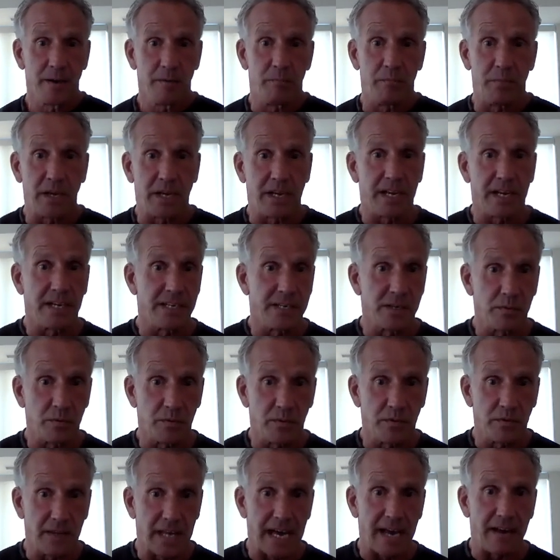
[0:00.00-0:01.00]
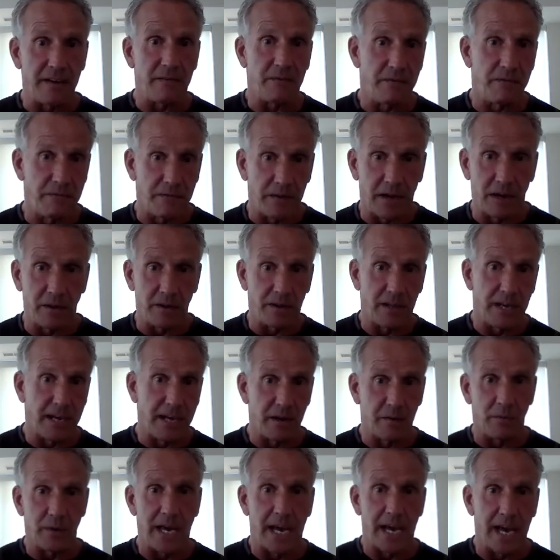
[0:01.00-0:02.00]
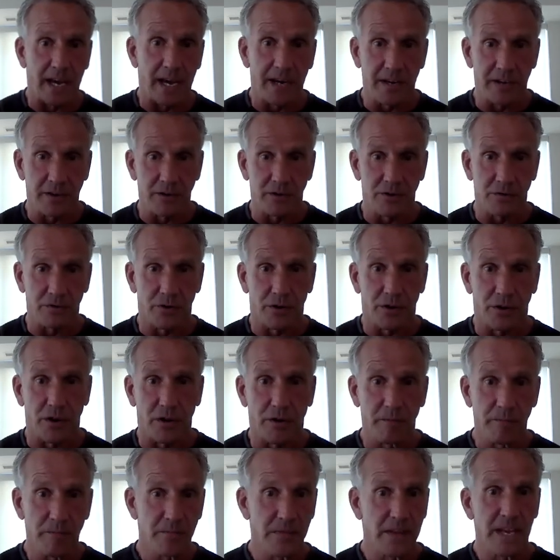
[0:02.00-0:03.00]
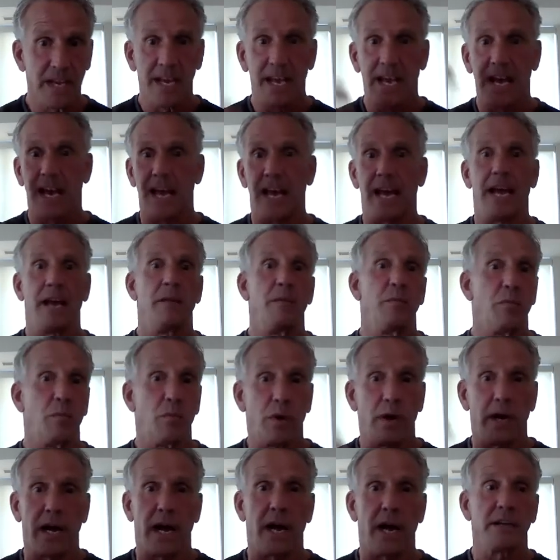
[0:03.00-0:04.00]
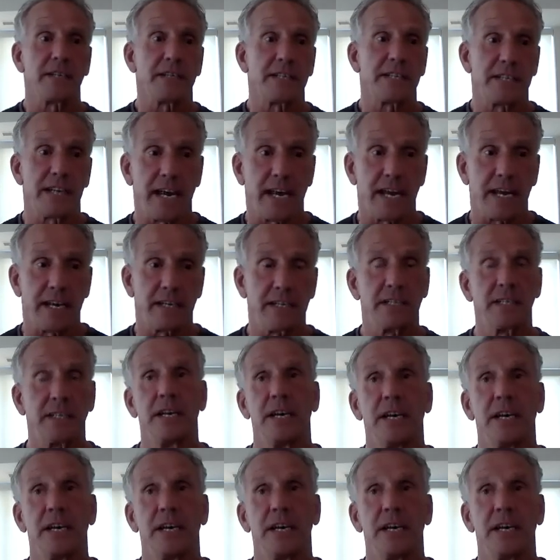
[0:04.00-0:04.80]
because that felt like we had control. And what I'll say is,